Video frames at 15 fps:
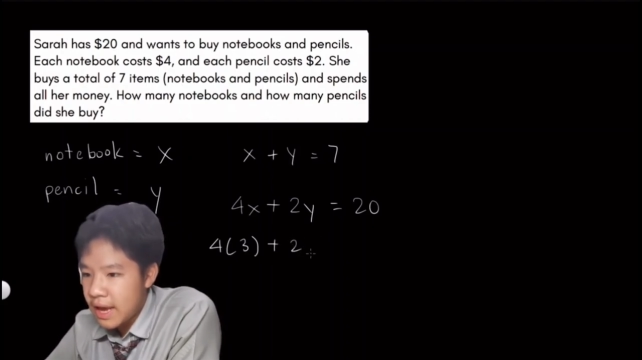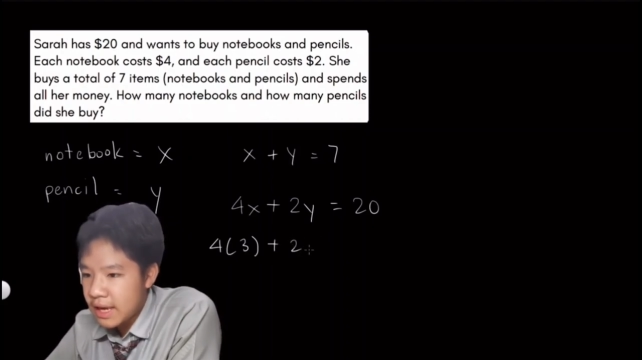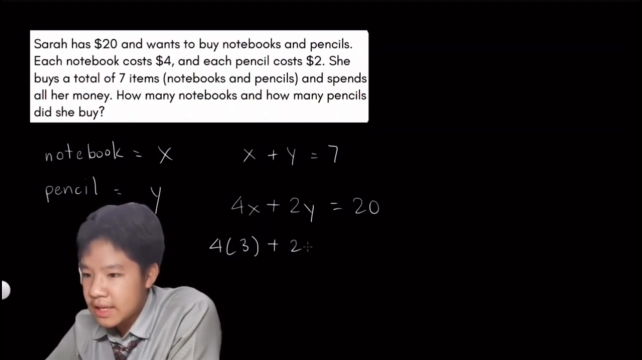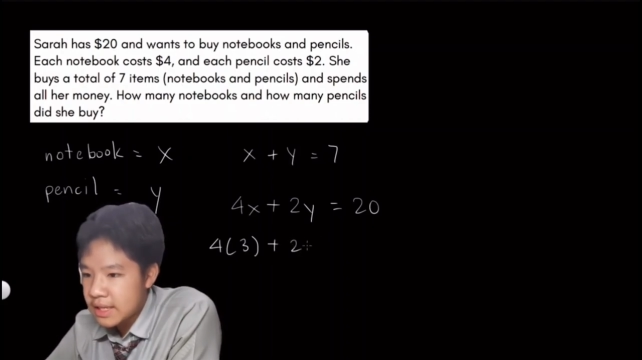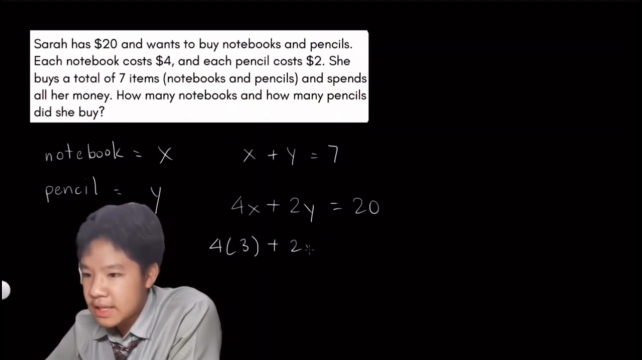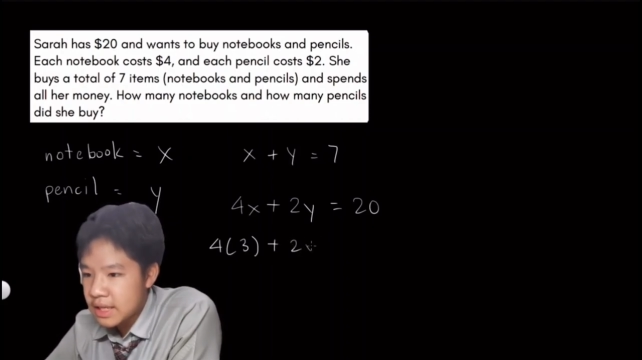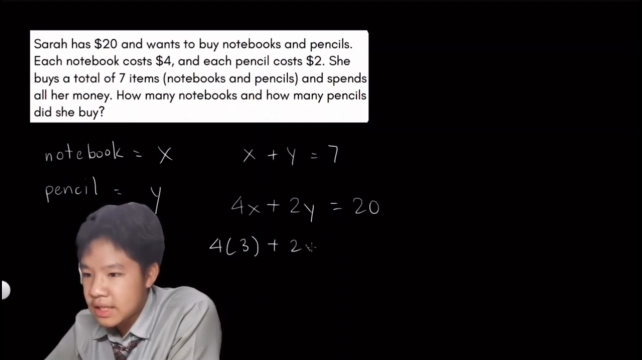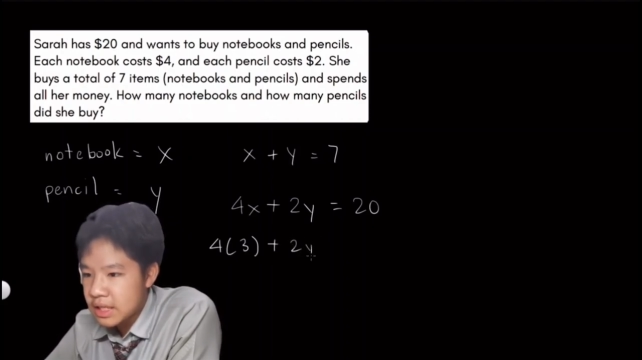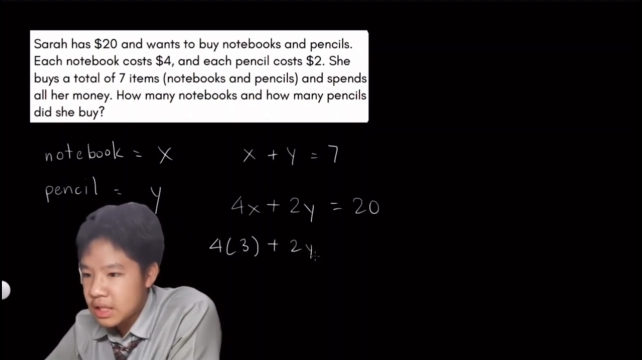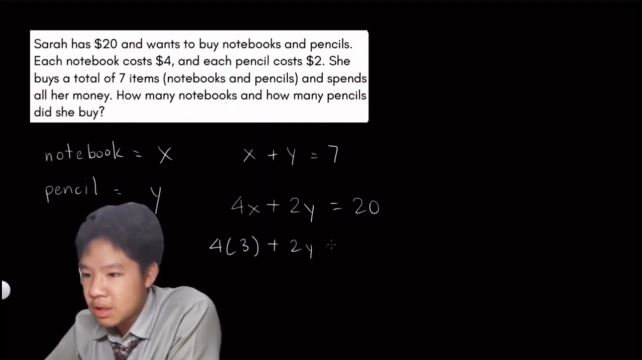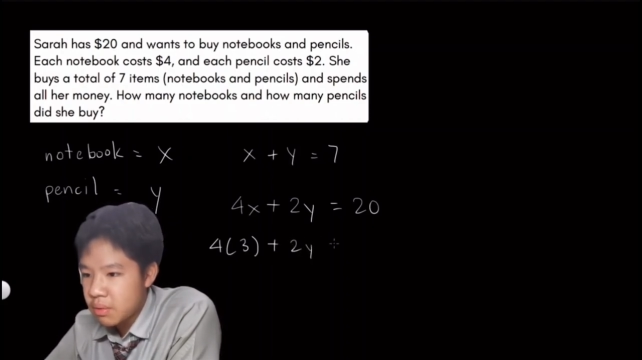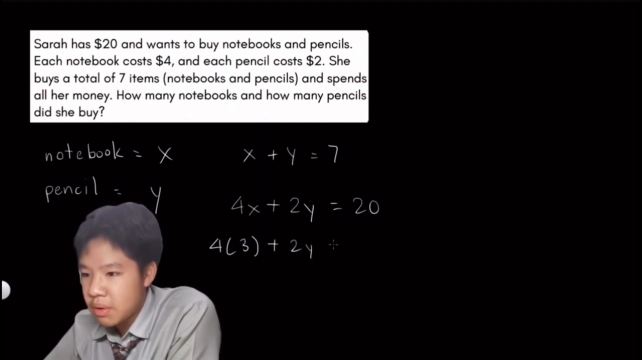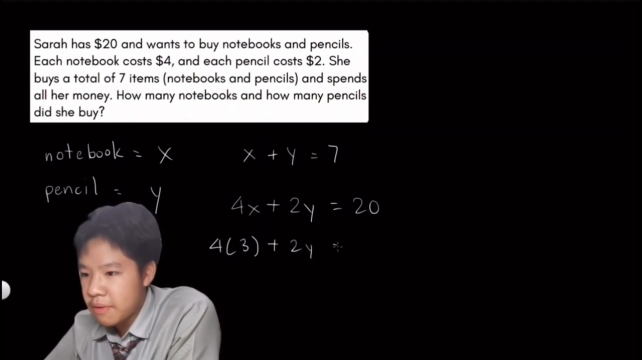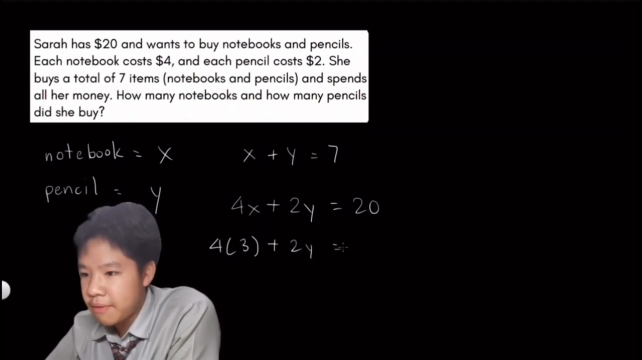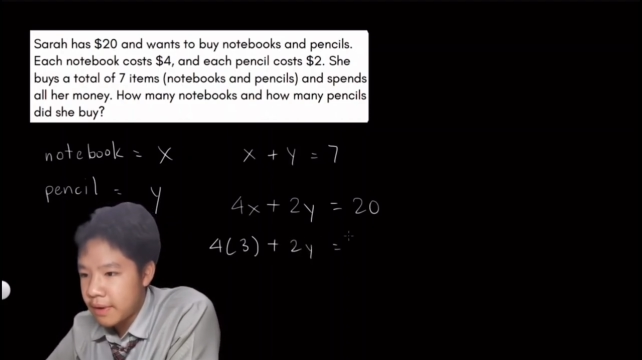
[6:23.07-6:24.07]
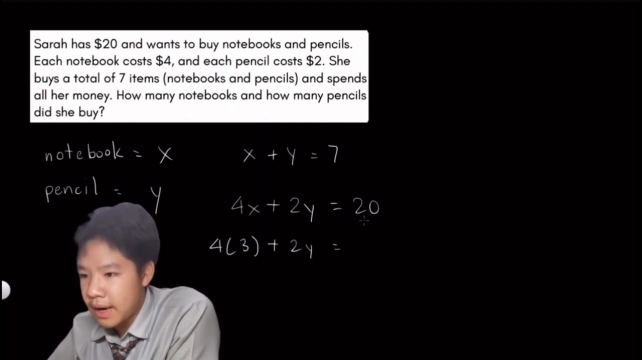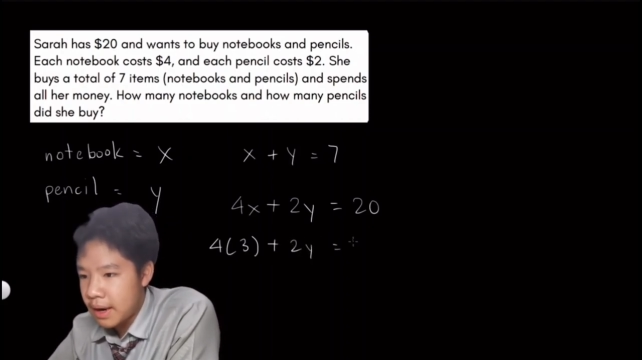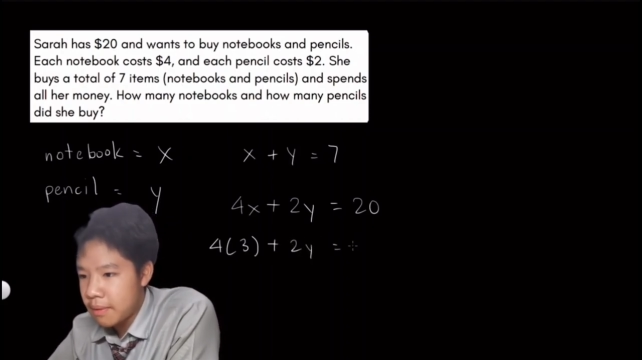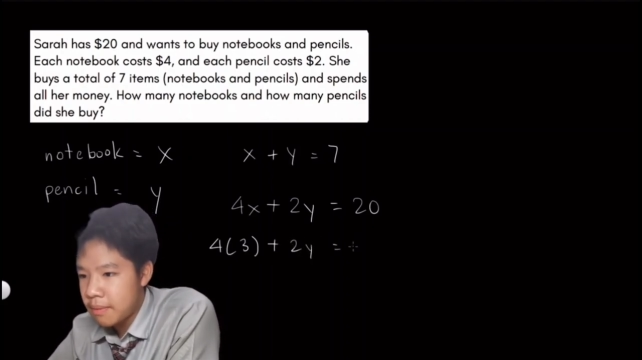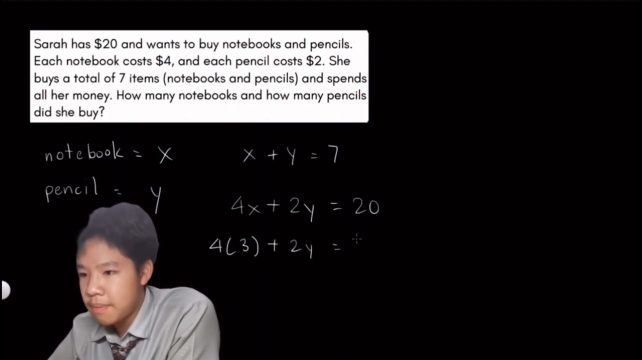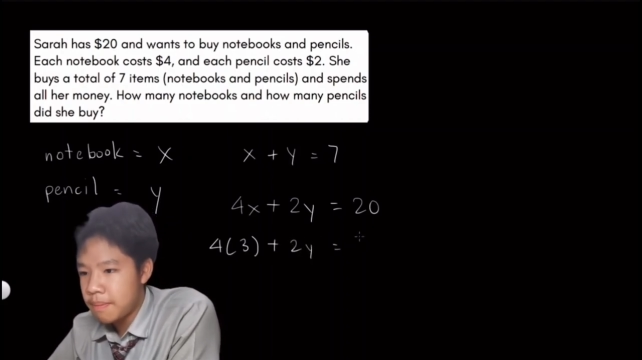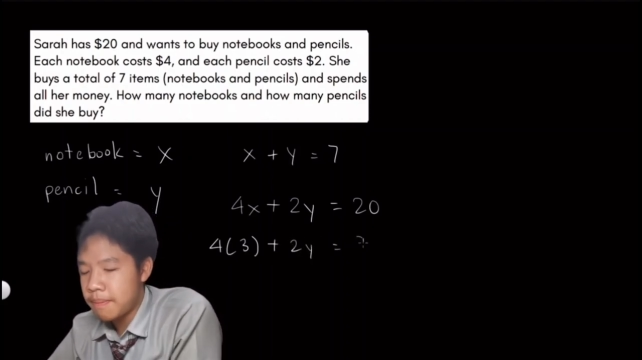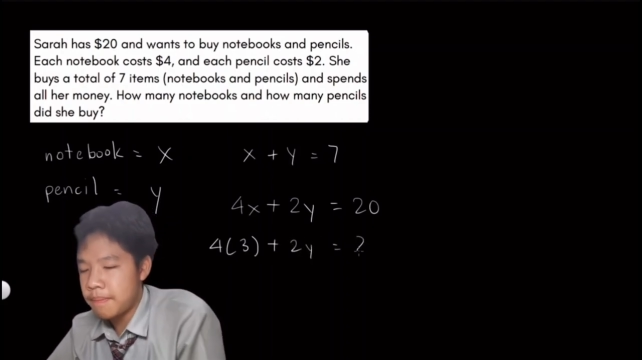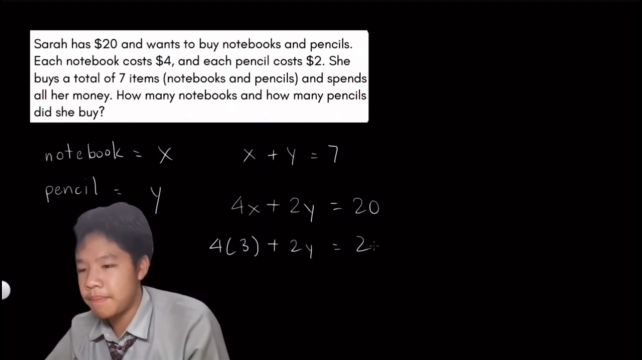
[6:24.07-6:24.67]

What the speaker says: x is 3 for now.